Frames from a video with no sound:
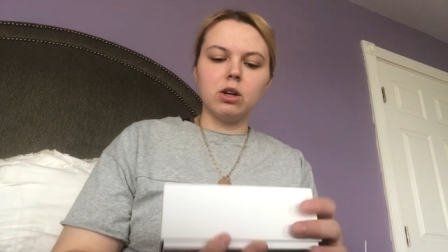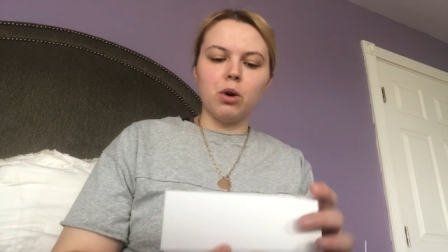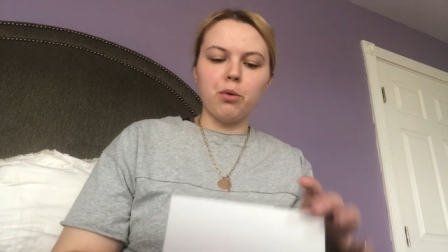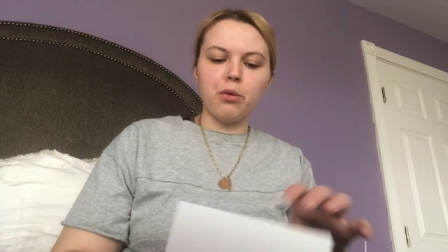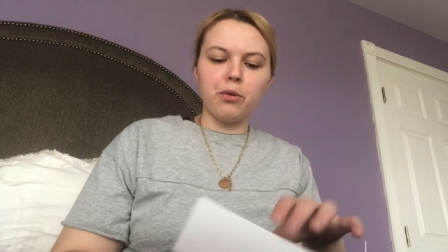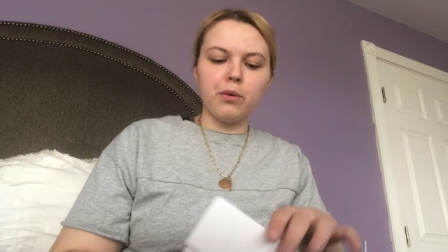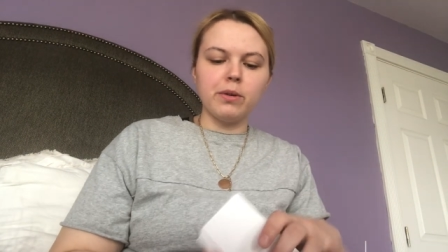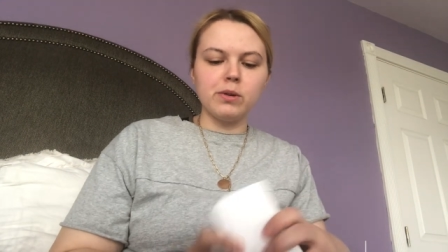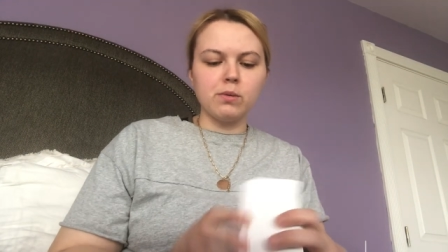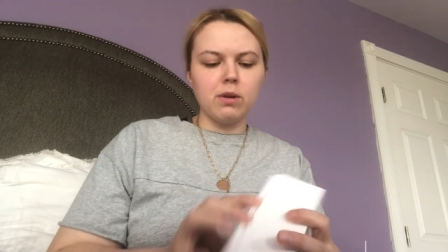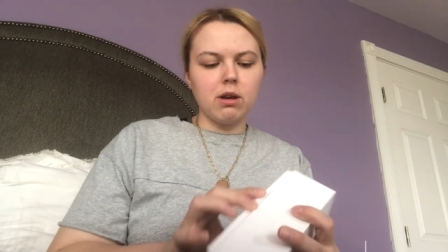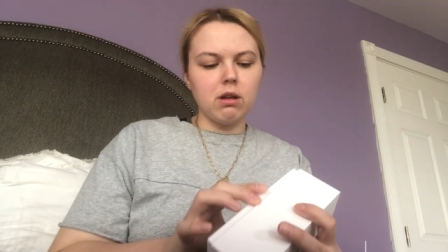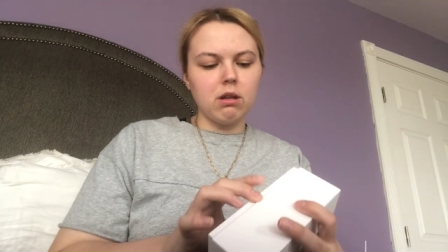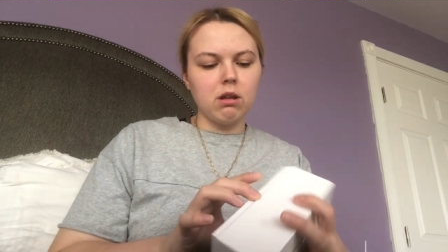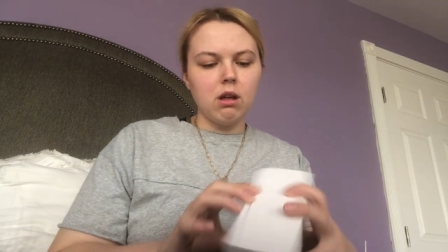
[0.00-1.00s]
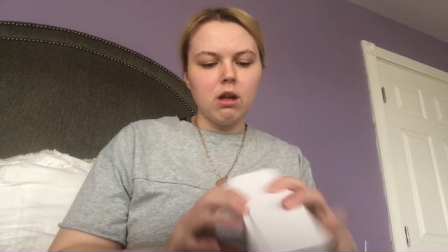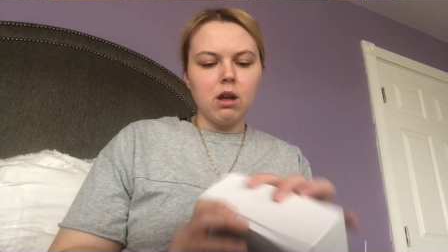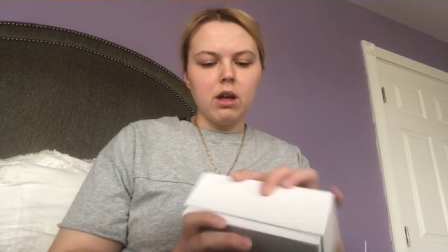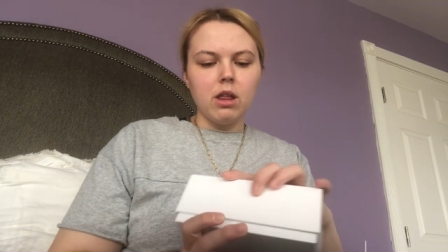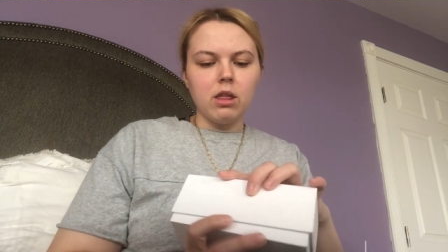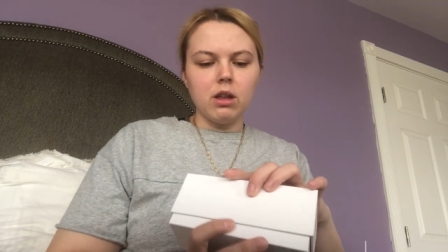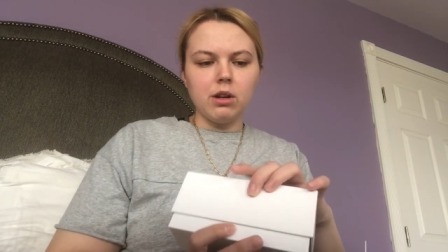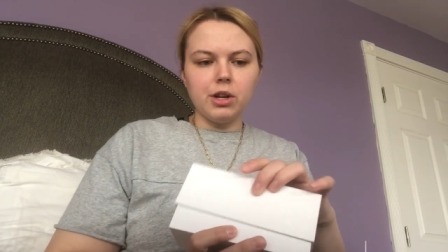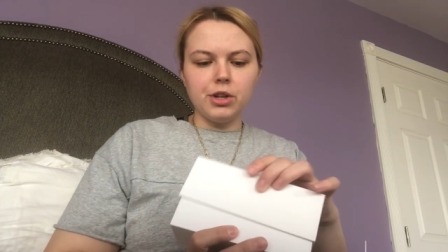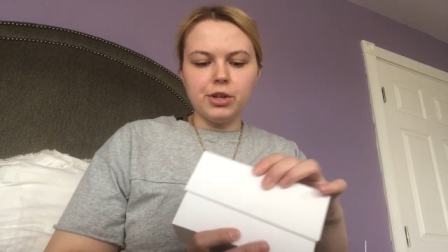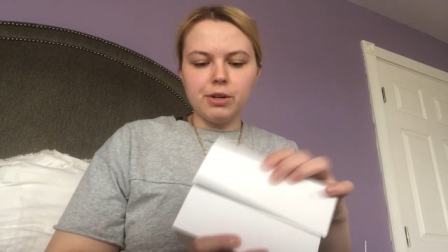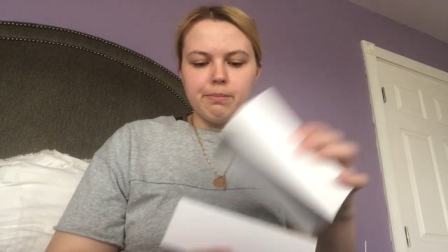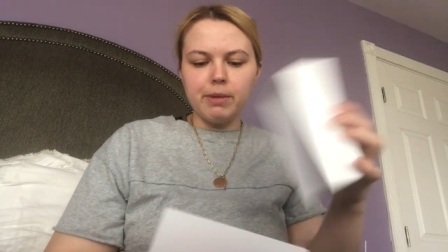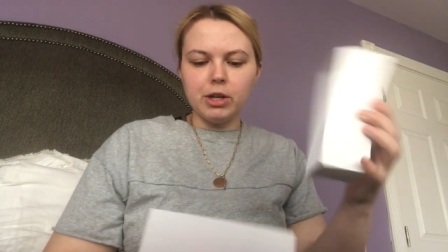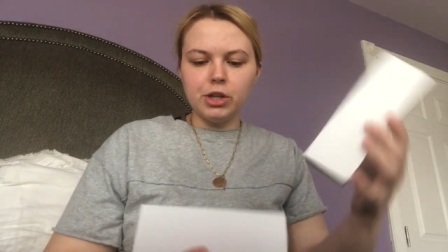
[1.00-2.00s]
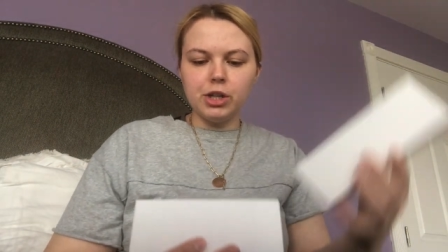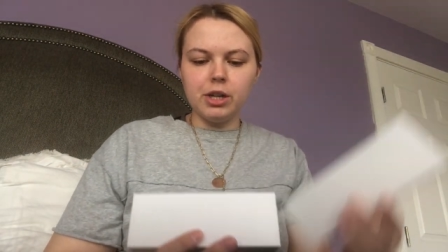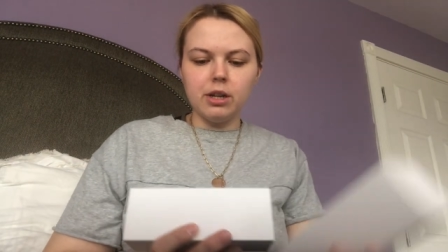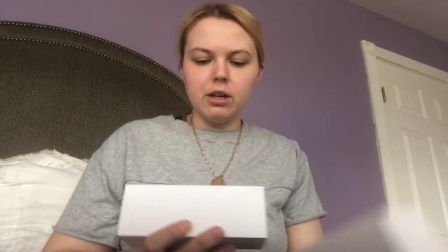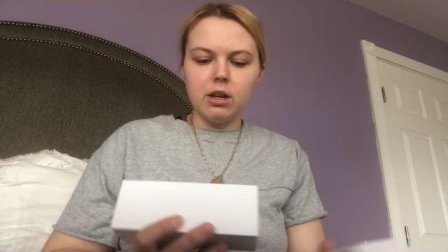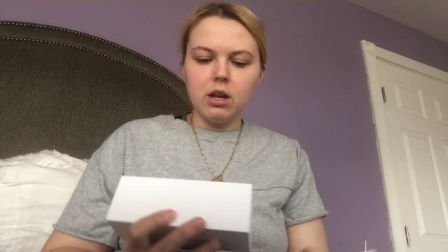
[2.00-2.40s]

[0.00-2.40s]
go through as well. Thought I should mention.